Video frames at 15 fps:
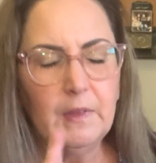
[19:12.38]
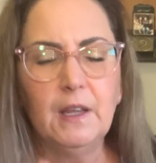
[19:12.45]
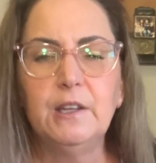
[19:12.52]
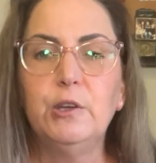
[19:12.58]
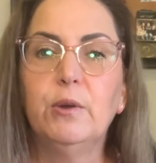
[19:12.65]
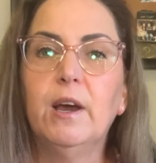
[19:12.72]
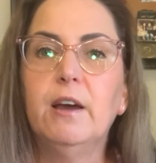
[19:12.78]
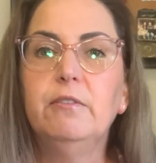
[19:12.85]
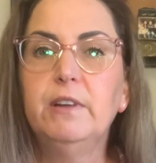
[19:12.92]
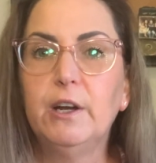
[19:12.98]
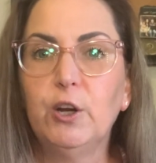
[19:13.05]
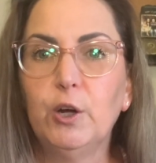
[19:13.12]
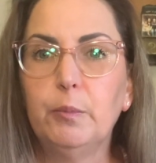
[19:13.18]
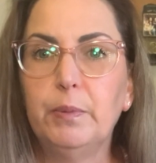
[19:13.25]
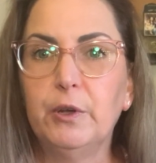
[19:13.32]
you have
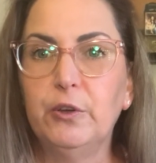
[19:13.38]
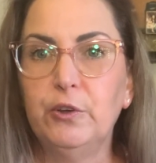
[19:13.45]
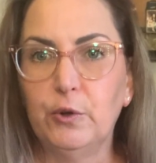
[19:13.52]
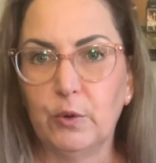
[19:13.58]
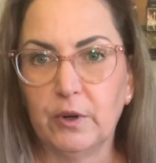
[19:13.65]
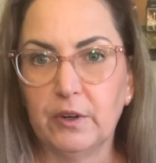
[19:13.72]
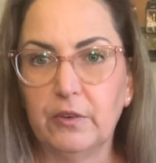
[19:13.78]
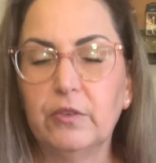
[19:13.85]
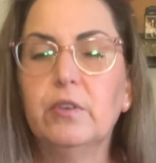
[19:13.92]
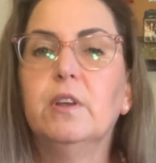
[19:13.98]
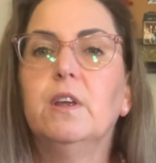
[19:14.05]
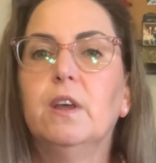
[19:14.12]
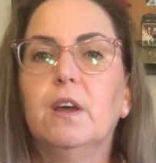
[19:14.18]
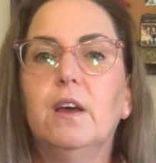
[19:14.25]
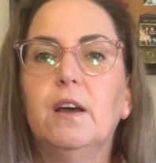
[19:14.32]
not opened yours,
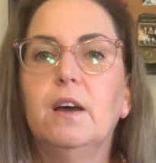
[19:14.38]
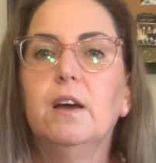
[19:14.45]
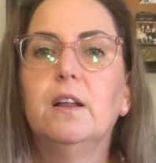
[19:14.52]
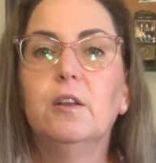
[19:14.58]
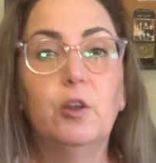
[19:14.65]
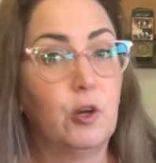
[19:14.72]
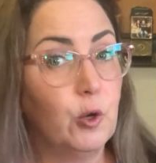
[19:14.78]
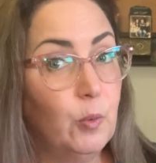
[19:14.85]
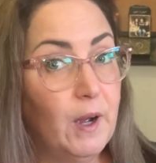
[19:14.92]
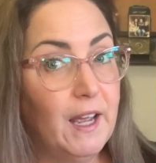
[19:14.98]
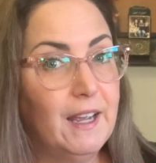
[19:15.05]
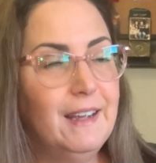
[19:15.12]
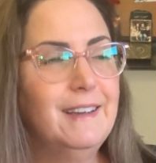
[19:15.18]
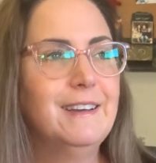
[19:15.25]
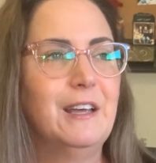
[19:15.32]
look
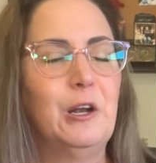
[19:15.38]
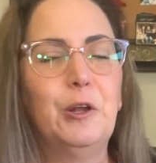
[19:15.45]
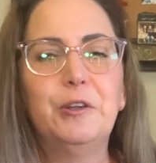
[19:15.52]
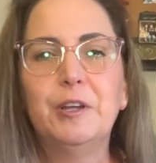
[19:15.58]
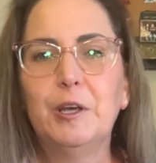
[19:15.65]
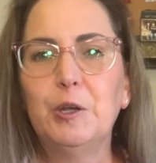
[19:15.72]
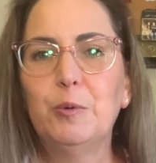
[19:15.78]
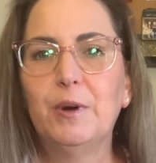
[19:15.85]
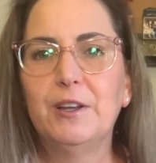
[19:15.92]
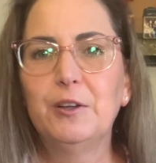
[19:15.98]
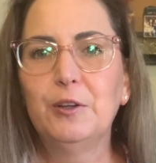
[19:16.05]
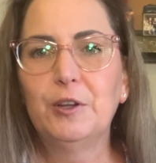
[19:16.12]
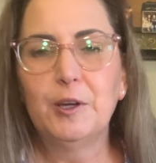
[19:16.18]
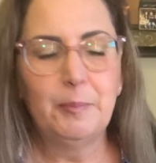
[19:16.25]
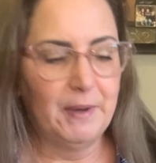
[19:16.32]
away and I'll tell you when to
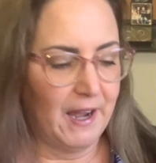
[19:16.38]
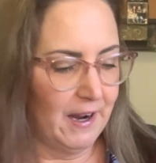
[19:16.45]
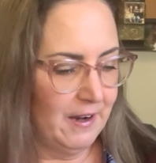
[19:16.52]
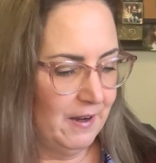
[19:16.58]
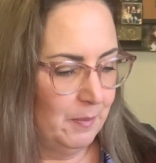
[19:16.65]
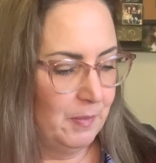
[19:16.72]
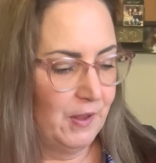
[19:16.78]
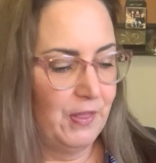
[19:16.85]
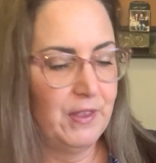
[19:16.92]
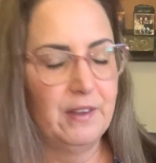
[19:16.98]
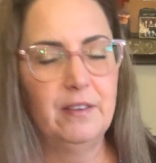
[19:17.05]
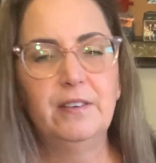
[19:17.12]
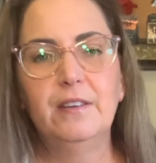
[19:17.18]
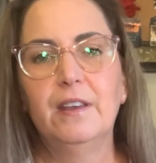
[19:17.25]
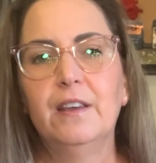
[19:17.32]
look back. But
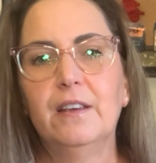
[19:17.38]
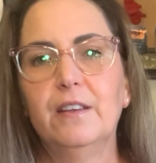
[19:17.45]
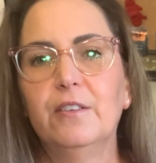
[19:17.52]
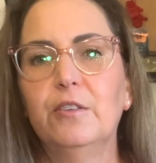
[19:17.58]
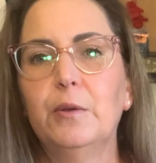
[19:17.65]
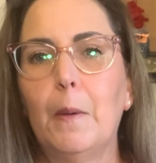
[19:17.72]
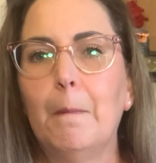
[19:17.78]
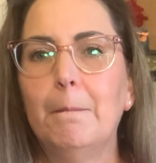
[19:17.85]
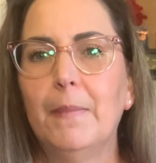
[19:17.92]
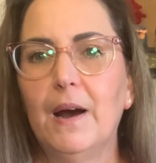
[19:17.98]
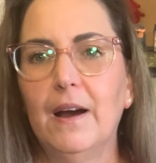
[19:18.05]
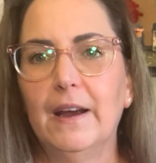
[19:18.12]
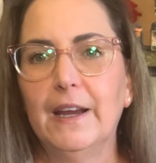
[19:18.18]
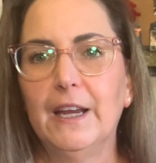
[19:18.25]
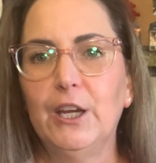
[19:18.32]
this is
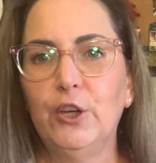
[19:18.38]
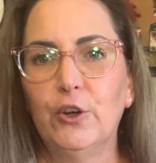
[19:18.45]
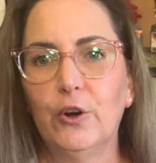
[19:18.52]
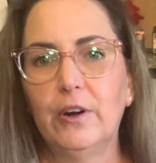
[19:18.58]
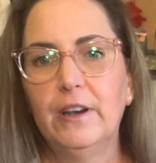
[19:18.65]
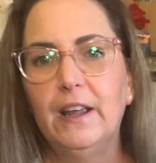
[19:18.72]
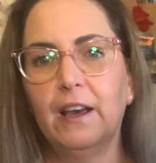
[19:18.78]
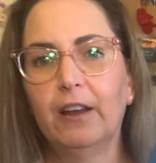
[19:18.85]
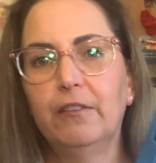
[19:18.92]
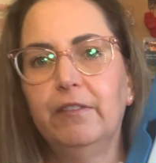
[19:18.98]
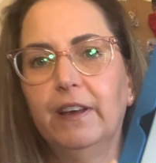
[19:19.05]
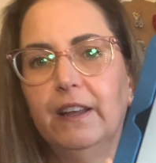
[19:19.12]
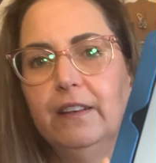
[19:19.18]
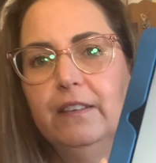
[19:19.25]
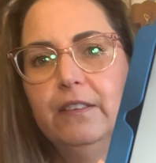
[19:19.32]
my yarn
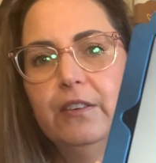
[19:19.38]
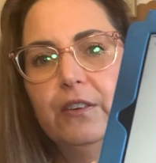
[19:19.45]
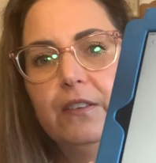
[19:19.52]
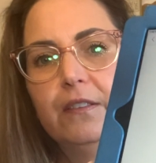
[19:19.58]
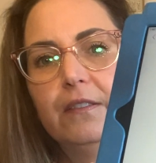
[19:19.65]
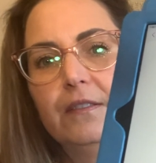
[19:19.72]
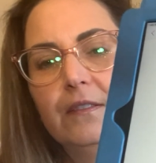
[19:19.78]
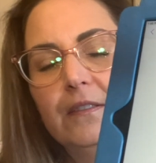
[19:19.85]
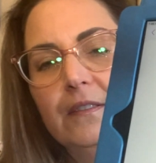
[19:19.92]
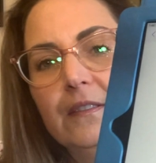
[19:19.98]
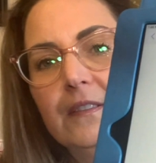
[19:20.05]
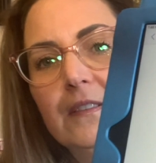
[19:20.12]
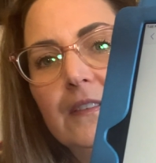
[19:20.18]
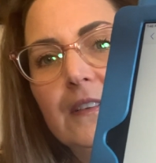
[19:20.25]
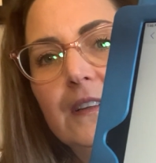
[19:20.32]
advent.
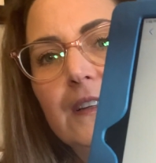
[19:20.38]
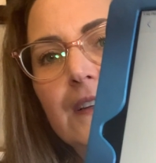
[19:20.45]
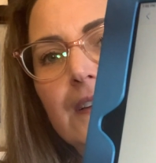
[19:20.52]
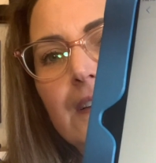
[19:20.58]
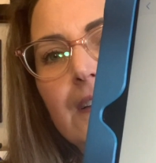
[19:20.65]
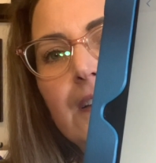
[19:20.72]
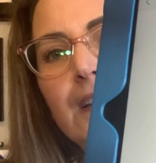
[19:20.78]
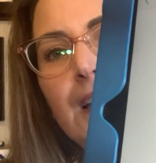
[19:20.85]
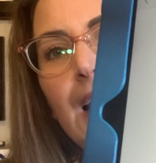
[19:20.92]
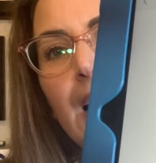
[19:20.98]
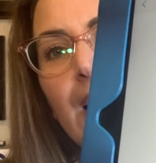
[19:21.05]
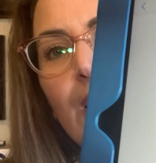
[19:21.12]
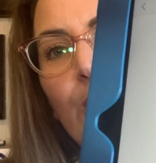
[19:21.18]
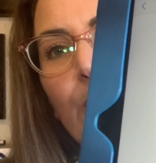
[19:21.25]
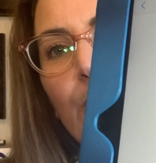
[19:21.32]

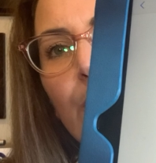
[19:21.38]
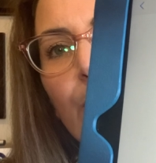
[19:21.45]
How